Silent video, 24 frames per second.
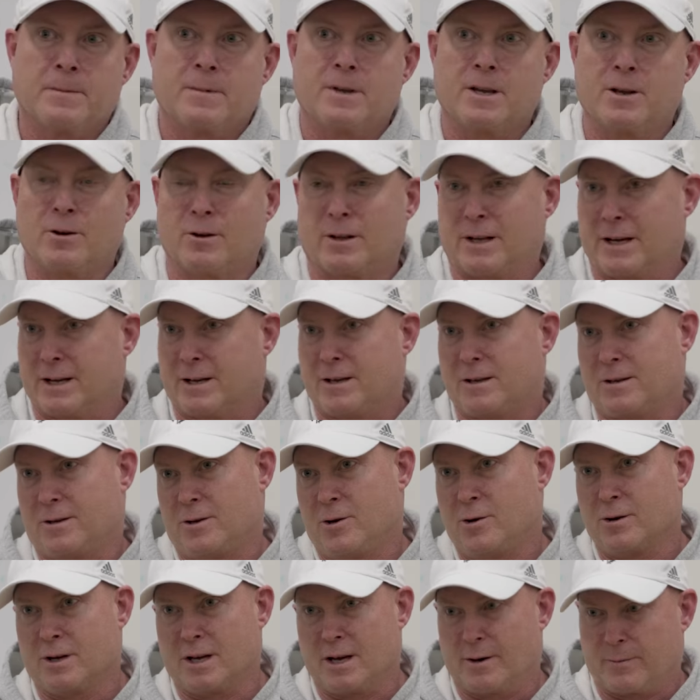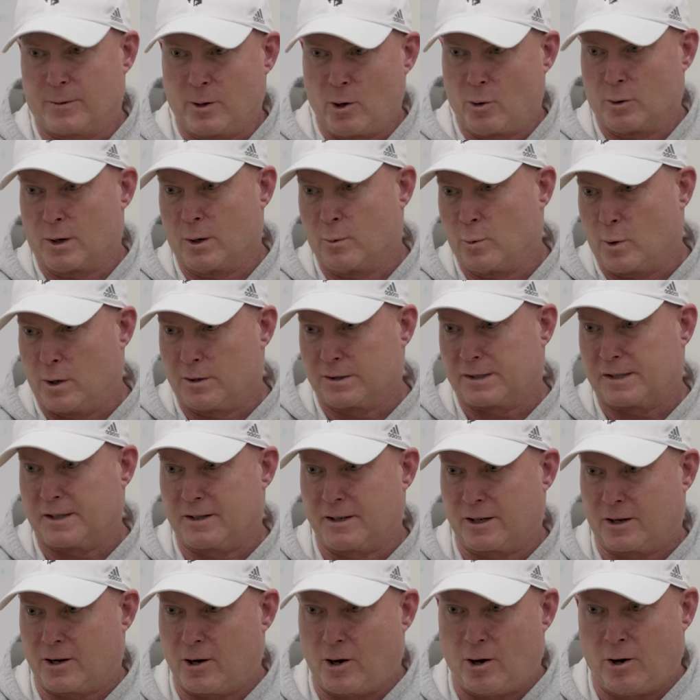you know, like you can give Logan Wilson
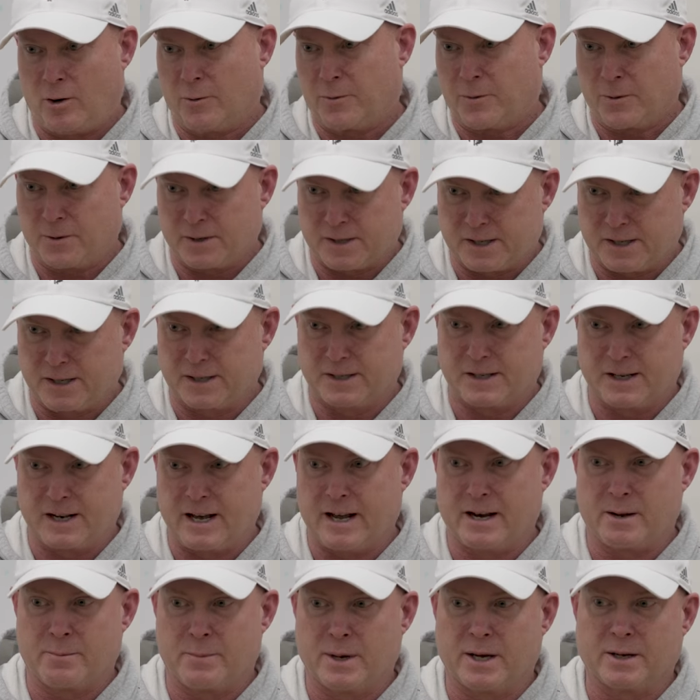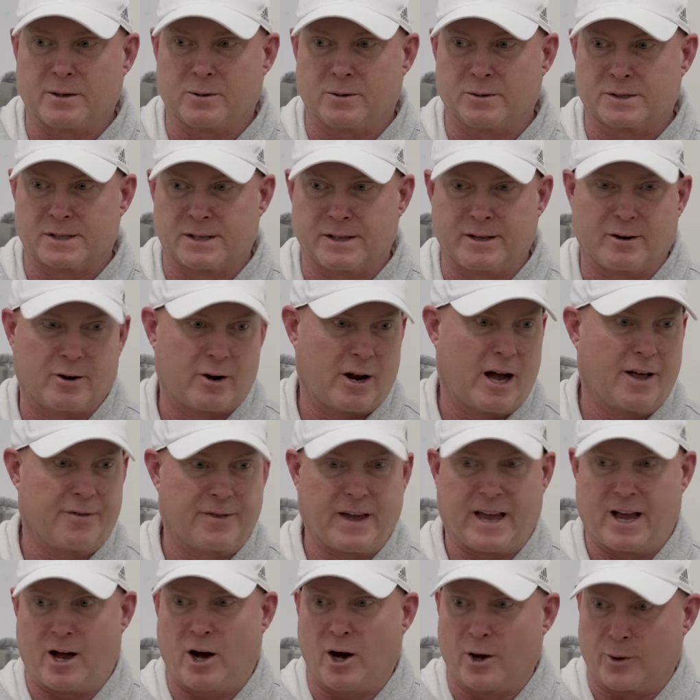the call for the Cincinnati Bengals and they're,
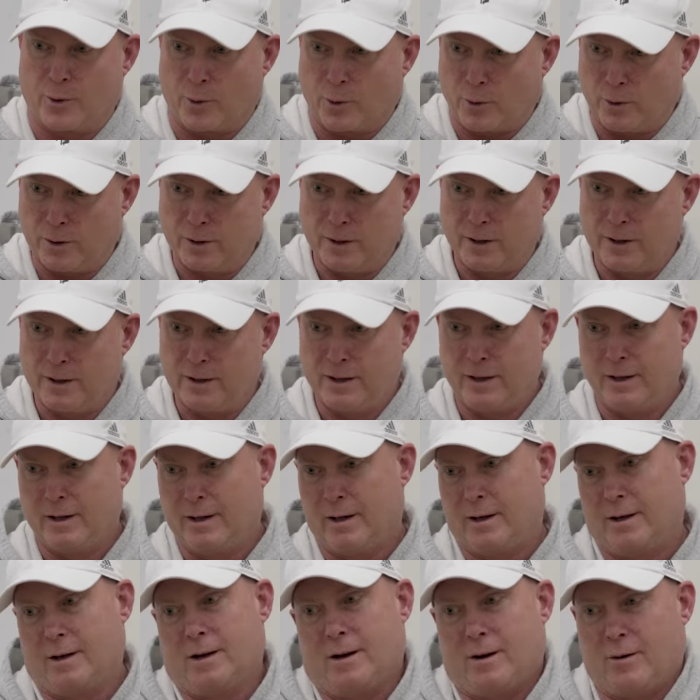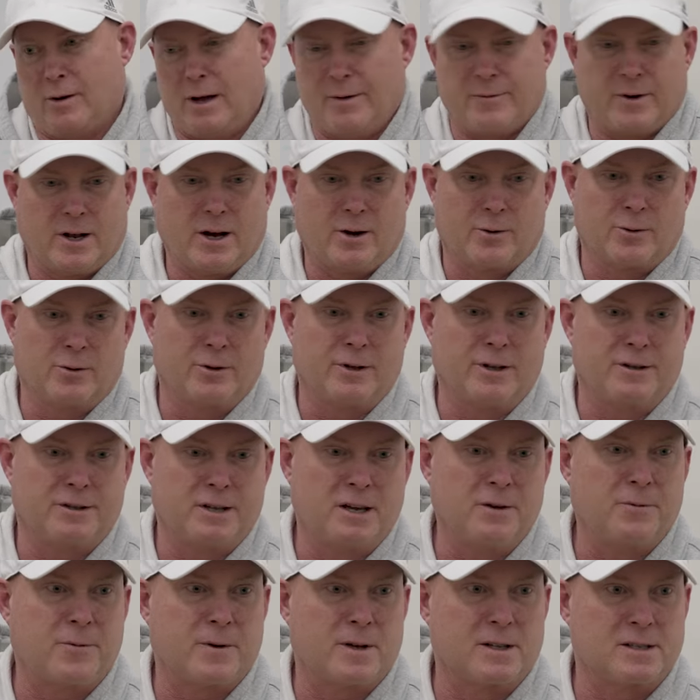they huddle. I, mean, I haven't huddled on
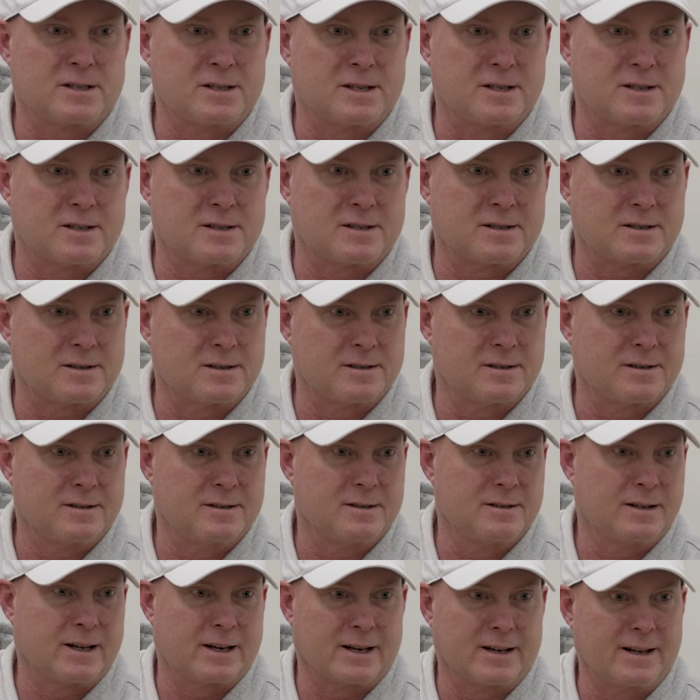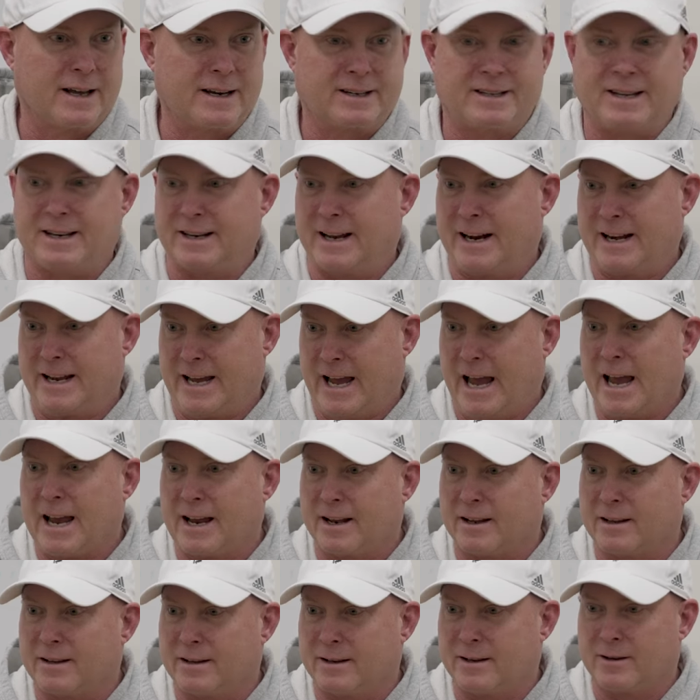defense since like
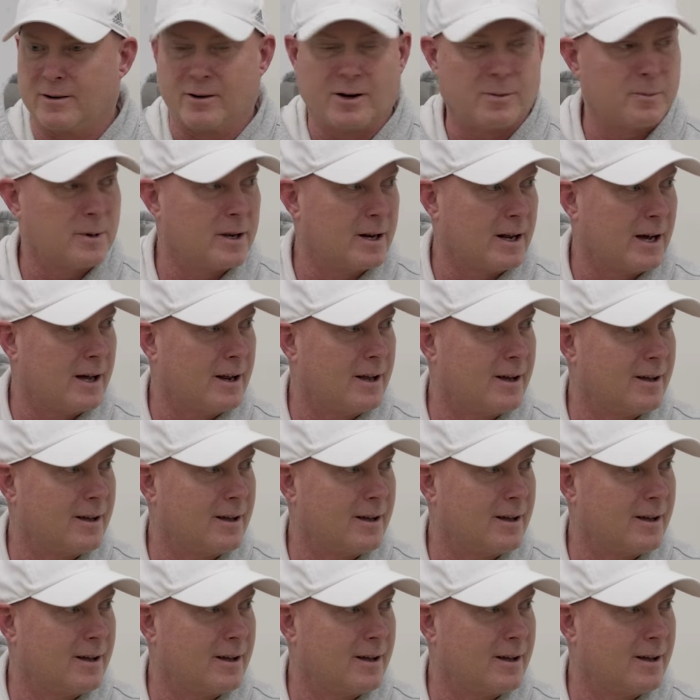1998. You know, I mean, I,